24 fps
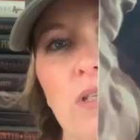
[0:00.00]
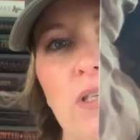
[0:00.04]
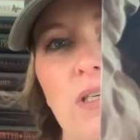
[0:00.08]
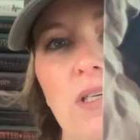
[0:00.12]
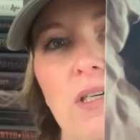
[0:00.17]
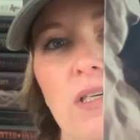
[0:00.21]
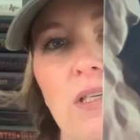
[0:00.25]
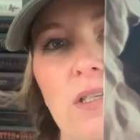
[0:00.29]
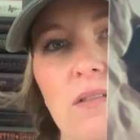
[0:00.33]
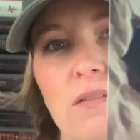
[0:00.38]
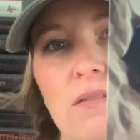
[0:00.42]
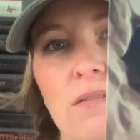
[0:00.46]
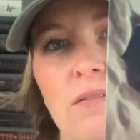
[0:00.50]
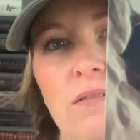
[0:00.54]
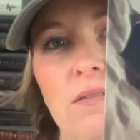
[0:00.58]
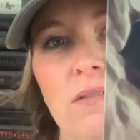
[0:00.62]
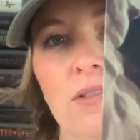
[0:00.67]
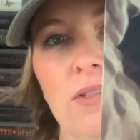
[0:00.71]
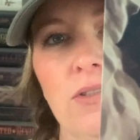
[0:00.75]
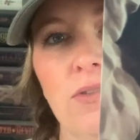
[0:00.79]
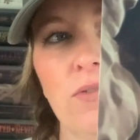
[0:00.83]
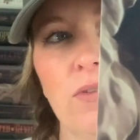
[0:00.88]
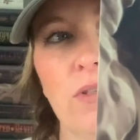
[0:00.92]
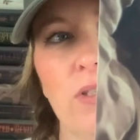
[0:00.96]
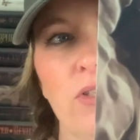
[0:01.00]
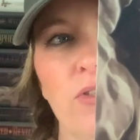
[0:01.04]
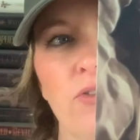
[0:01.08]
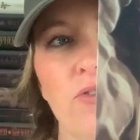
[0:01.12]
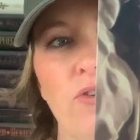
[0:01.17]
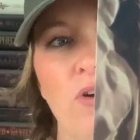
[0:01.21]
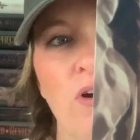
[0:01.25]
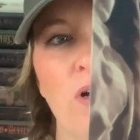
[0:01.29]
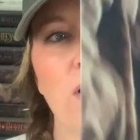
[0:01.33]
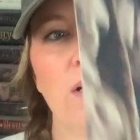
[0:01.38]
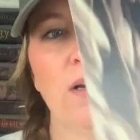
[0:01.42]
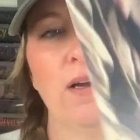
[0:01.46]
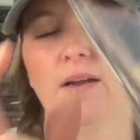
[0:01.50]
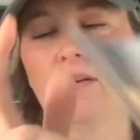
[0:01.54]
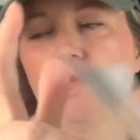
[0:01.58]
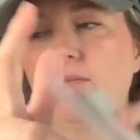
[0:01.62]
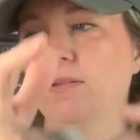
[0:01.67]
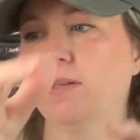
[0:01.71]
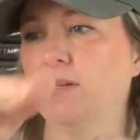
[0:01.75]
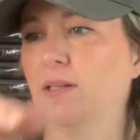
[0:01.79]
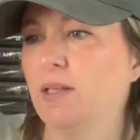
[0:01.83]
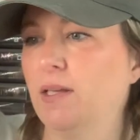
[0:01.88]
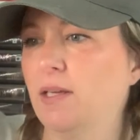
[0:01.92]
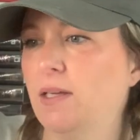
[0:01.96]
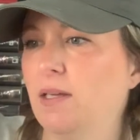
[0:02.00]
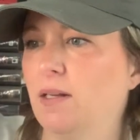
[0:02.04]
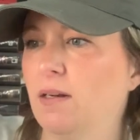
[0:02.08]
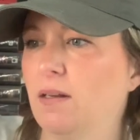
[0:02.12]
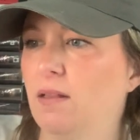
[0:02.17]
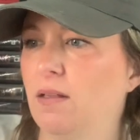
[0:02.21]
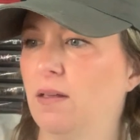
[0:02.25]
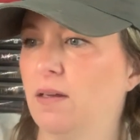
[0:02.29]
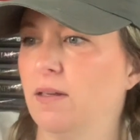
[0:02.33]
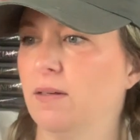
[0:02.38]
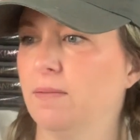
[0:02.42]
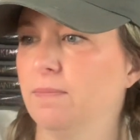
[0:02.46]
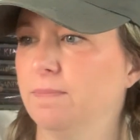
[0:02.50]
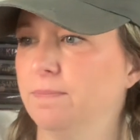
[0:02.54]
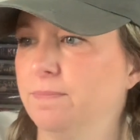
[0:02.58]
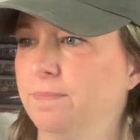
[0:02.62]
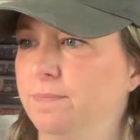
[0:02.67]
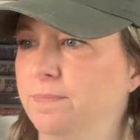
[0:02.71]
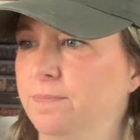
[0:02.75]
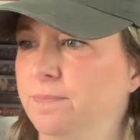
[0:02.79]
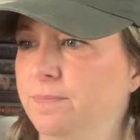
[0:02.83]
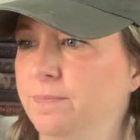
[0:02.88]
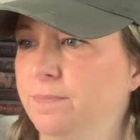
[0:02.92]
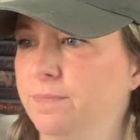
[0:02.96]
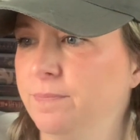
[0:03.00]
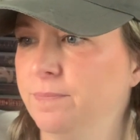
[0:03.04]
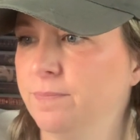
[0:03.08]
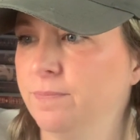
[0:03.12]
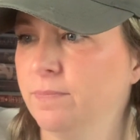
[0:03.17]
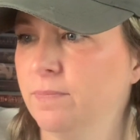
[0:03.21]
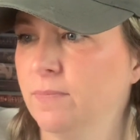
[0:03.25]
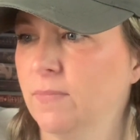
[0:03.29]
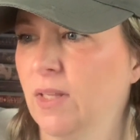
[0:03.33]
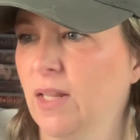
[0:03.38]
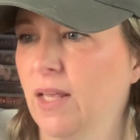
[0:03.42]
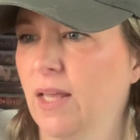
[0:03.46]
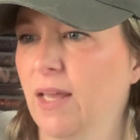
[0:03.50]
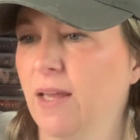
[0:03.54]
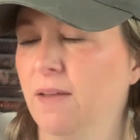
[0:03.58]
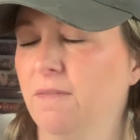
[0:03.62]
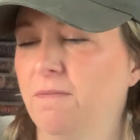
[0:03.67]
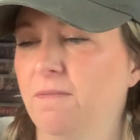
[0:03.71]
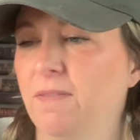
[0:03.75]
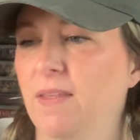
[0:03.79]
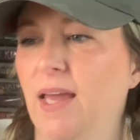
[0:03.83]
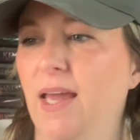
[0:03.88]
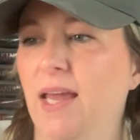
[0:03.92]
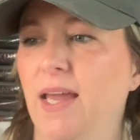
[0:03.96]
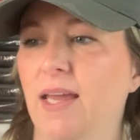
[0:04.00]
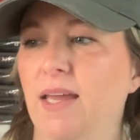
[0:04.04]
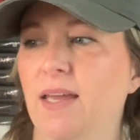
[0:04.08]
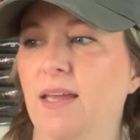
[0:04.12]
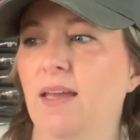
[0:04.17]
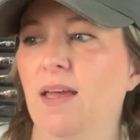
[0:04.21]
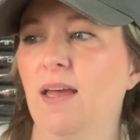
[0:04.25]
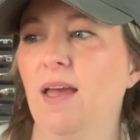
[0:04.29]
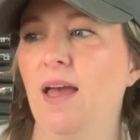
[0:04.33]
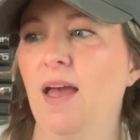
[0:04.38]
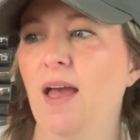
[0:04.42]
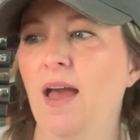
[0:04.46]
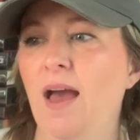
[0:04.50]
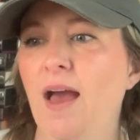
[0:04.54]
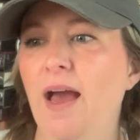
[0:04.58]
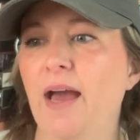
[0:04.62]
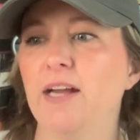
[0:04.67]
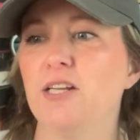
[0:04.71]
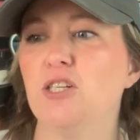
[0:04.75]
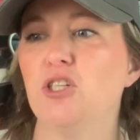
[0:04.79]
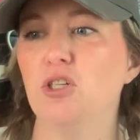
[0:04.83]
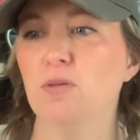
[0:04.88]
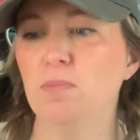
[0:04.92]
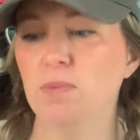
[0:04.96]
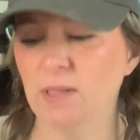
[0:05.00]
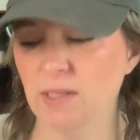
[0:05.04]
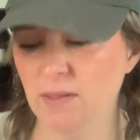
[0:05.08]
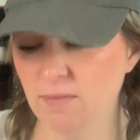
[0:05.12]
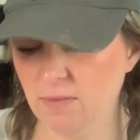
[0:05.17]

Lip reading: good. It's really strong. I really like it a lot. I do believe